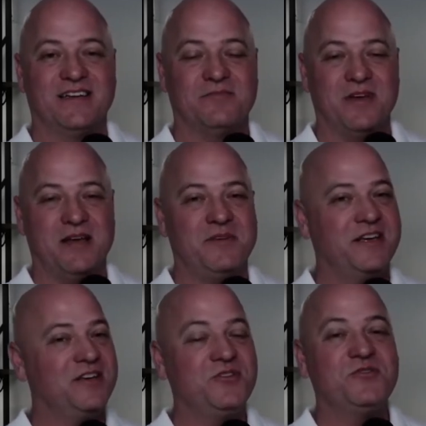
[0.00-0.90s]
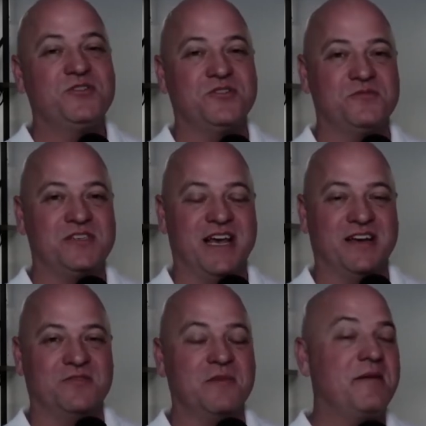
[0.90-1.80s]
Maybe a YouTube
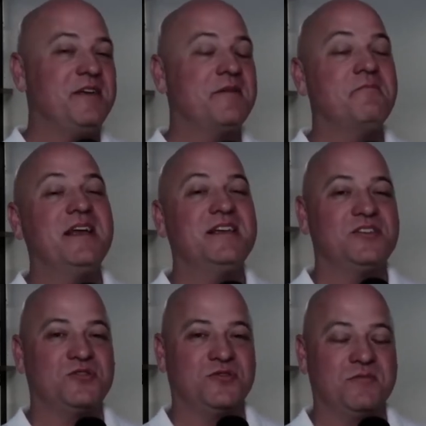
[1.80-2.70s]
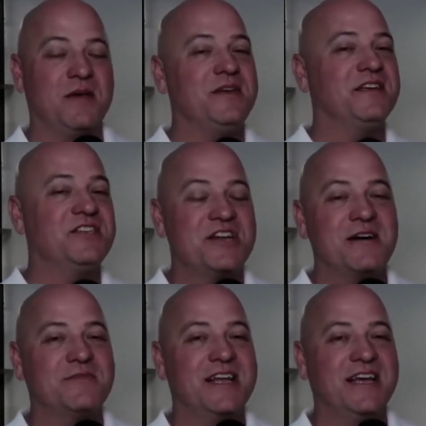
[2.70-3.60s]
channel, maybe a ministry, maybe a
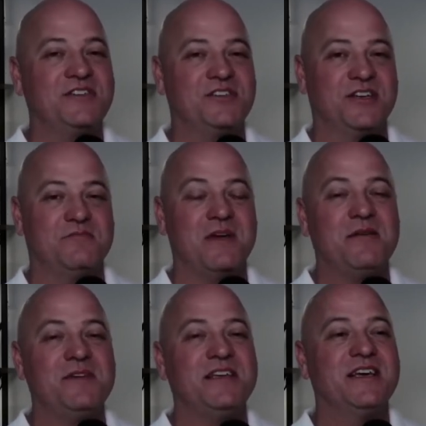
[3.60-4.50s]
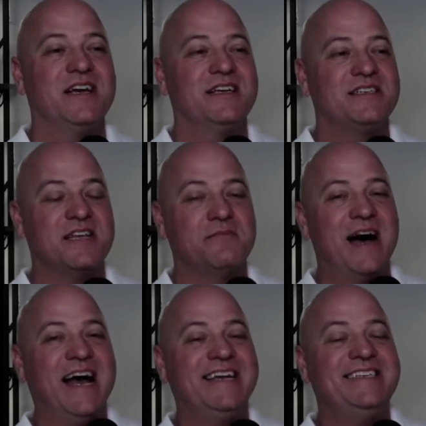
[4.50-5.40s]
denomination, maybe some
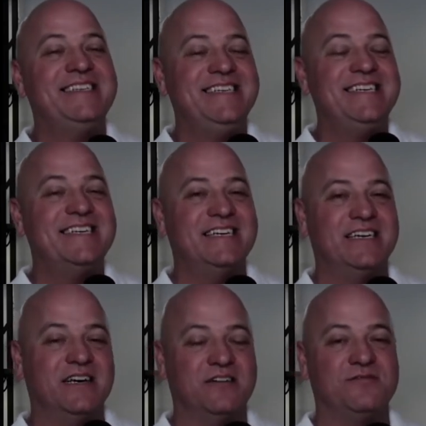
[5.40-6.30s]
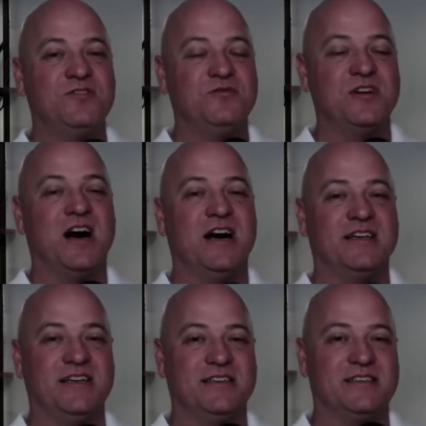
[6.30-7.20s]
idea of who God
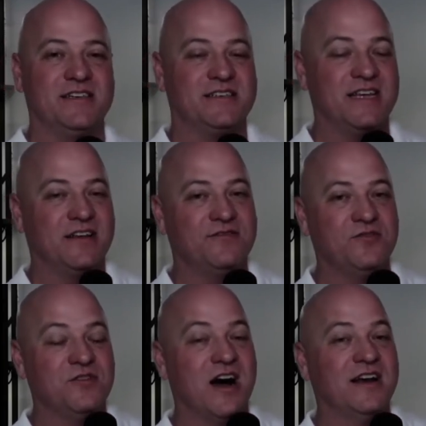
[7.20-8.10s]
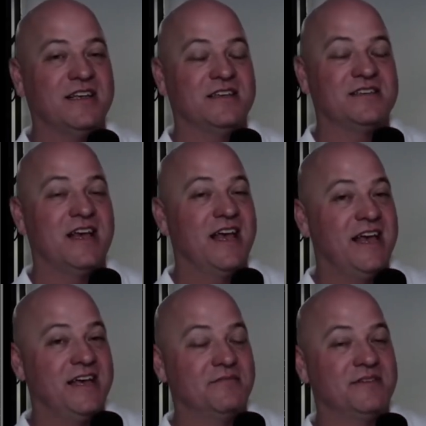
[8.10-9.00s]
is instead of who God is
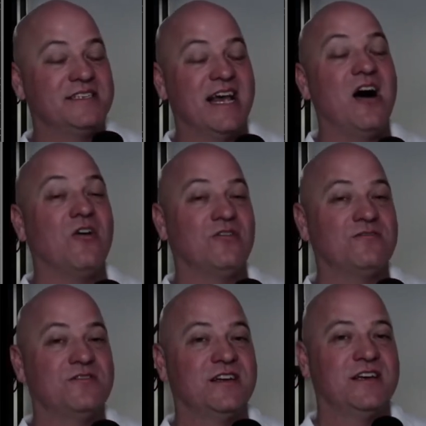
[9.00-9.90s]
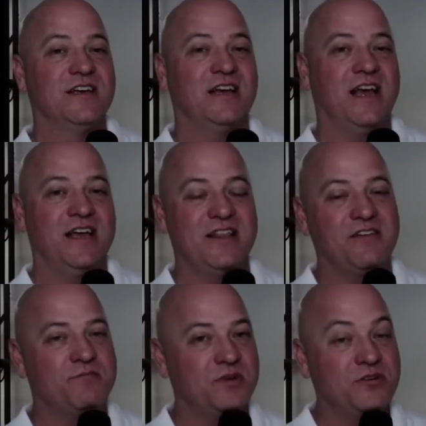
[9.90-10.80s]
himself. And they
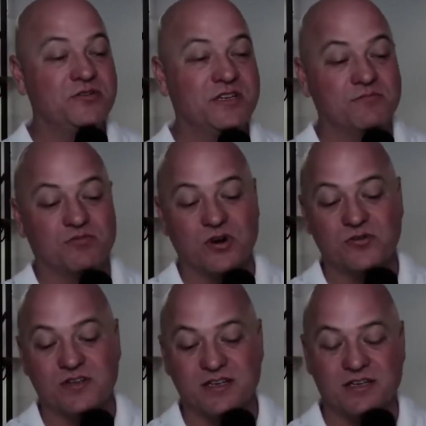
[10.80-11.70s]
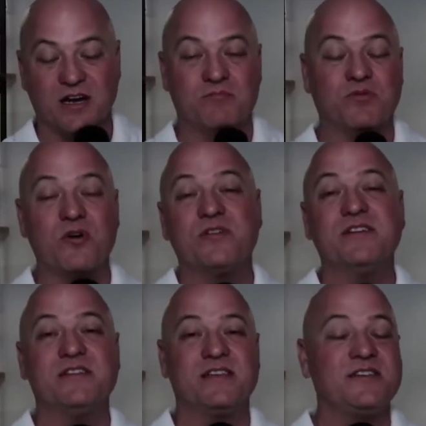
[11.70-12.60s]
built and broke it, a
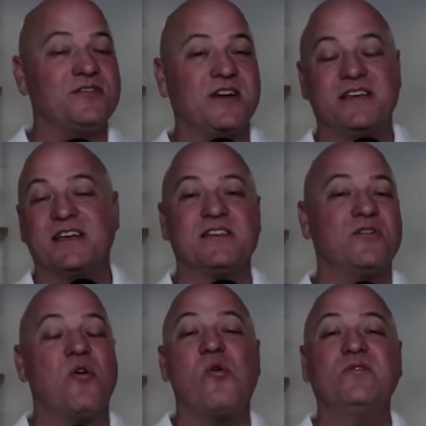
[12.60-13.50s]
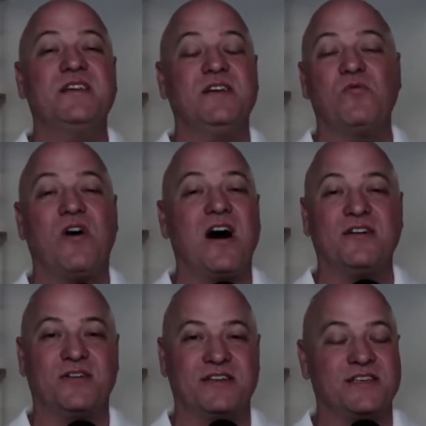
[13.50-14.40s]
broken cistern. It doesn't hold any
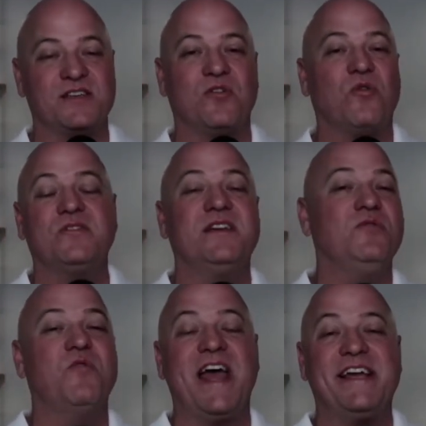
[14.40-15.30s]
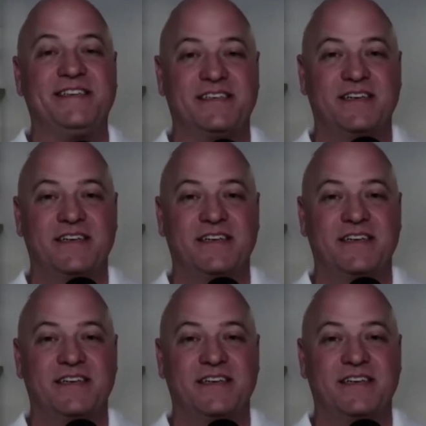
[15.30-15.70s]
water. It doesn't hold any weight